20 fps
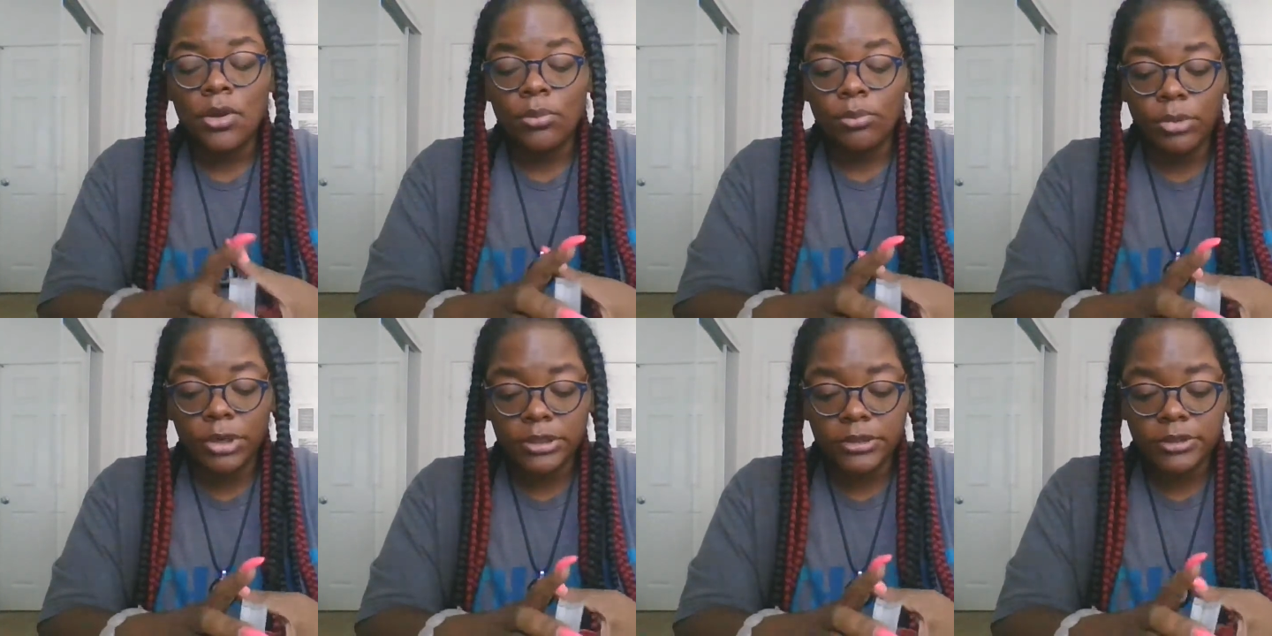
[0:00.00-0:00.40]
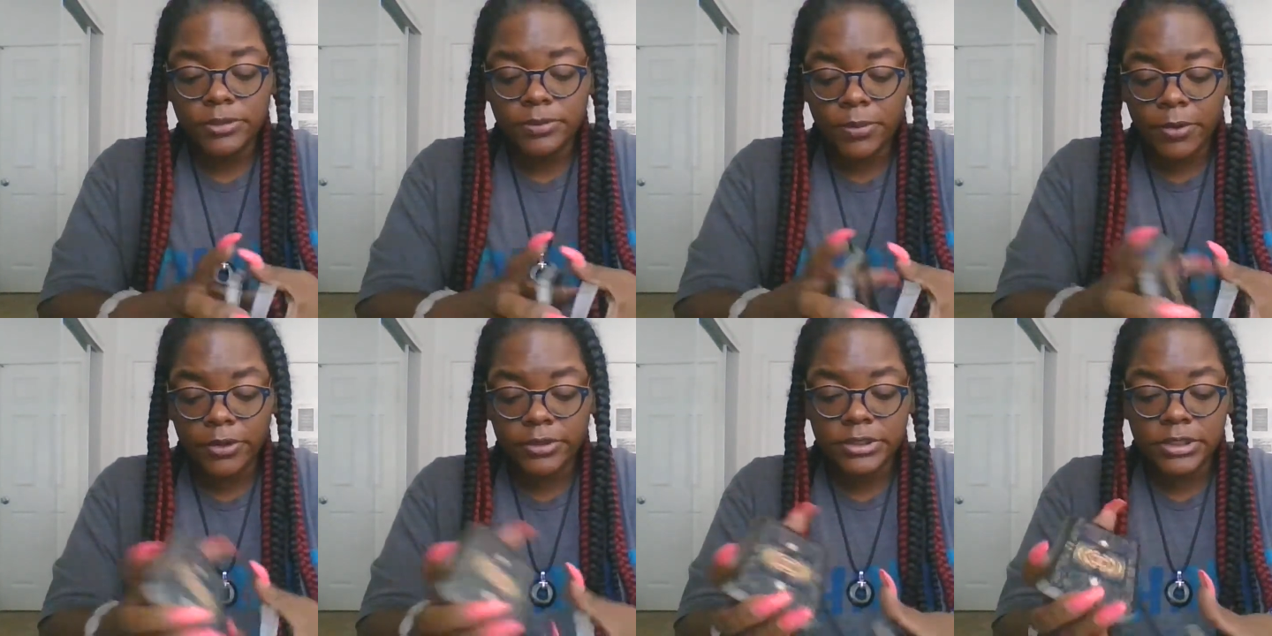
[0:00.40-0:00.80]
But this
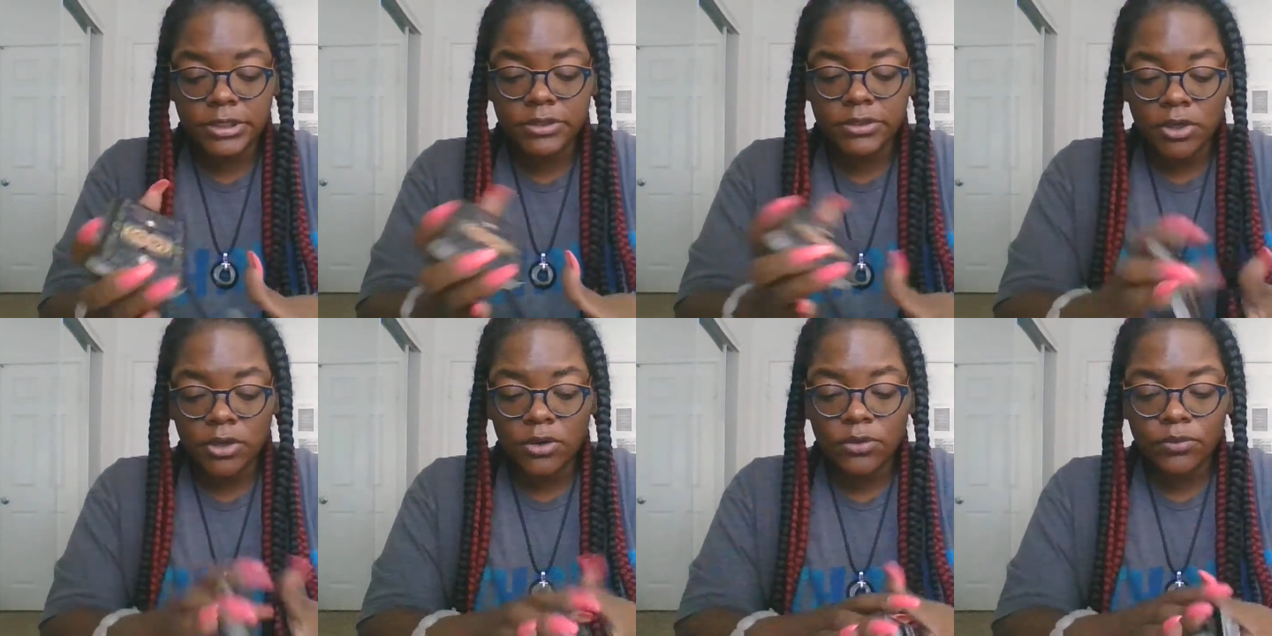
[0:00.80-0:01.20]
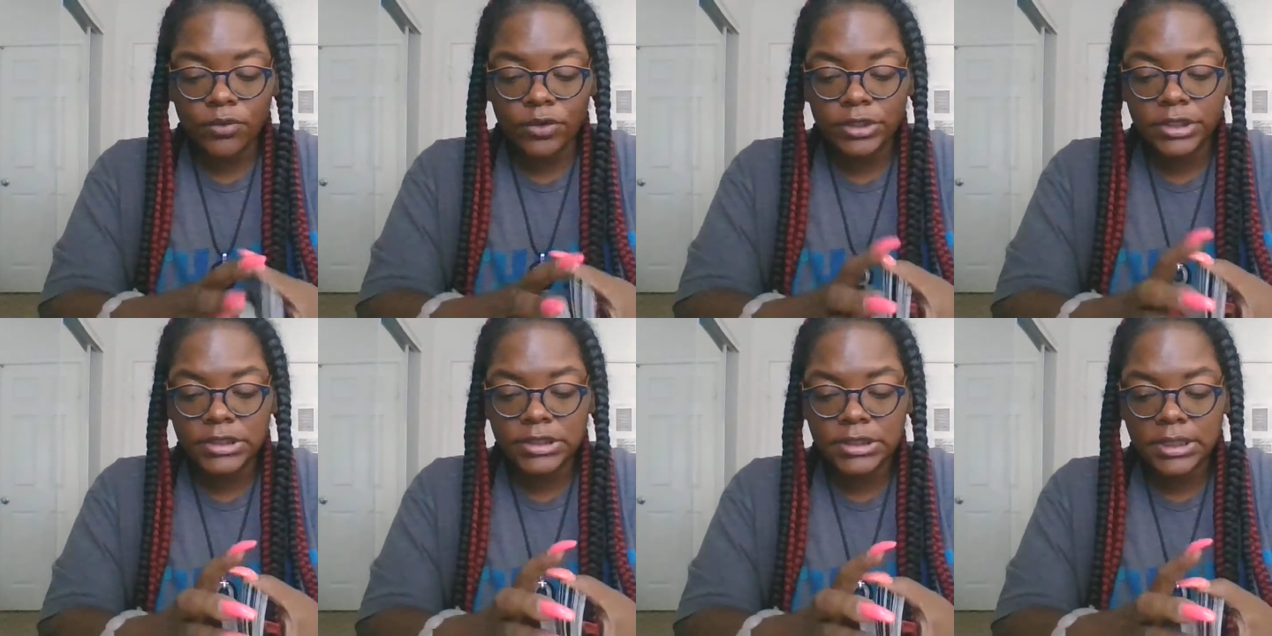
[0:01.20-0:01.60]
person don't
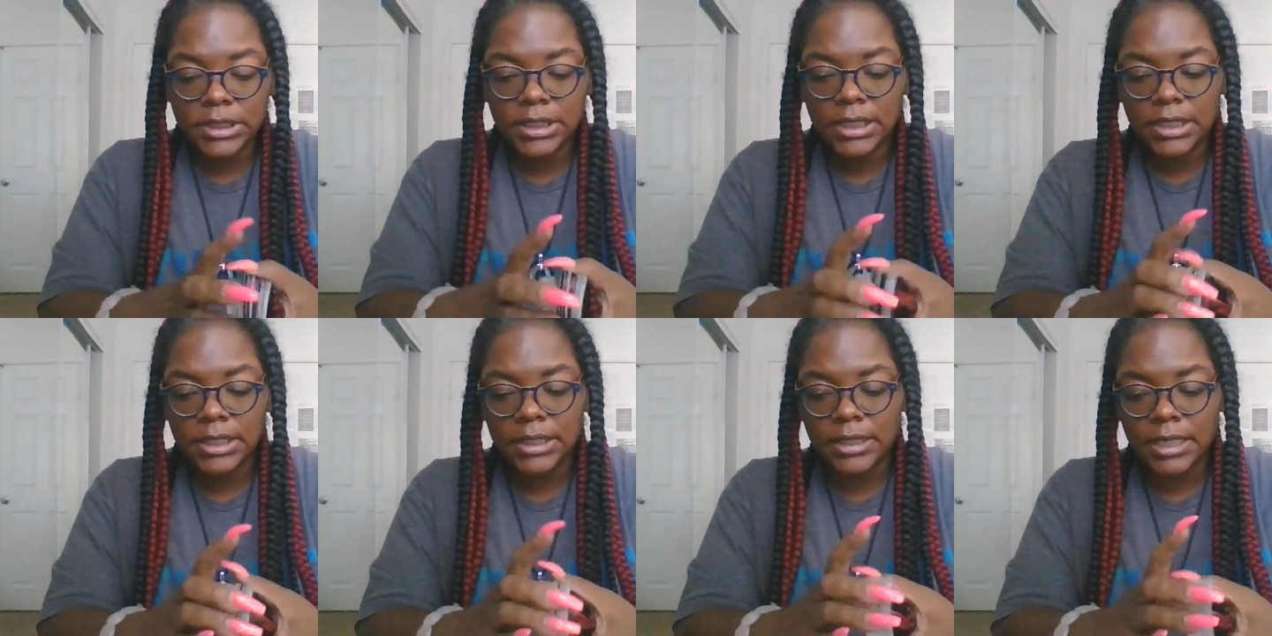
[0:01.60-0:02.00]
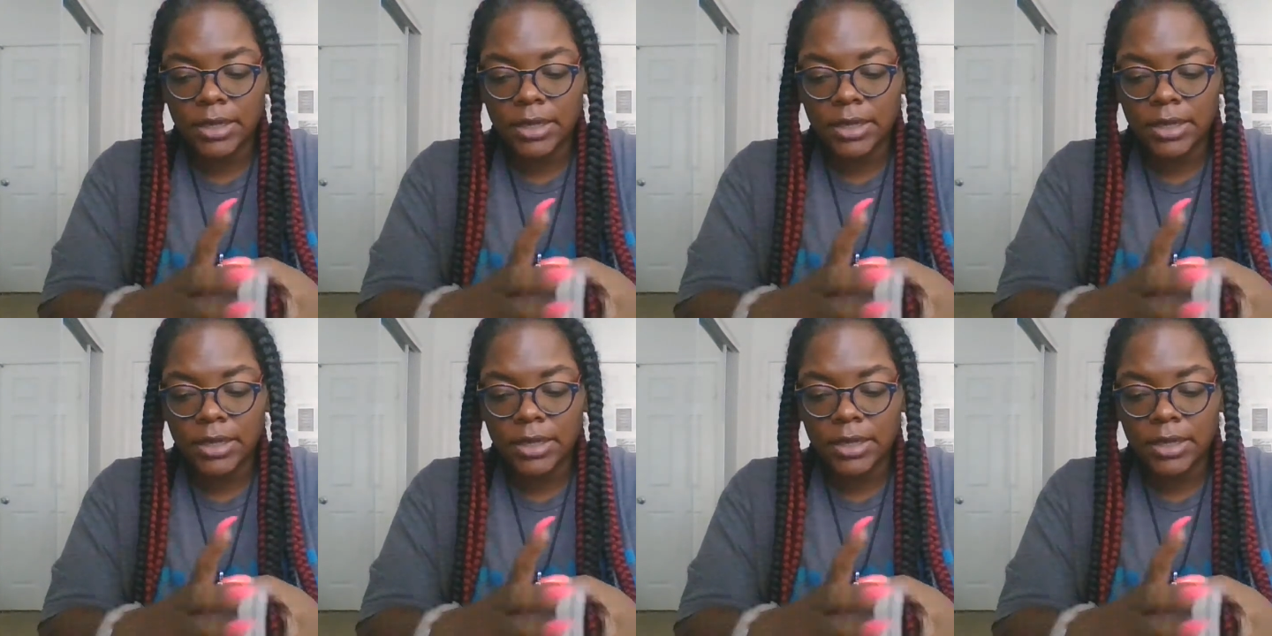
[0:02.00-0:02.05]
want it to end.